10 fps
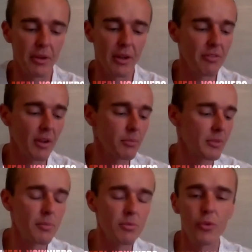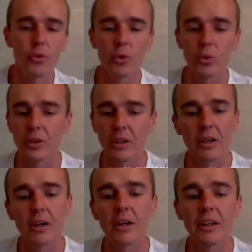have sometimes food
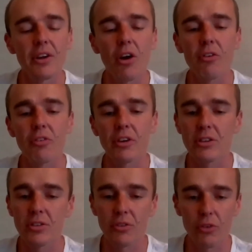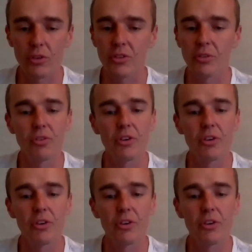in the office, of course,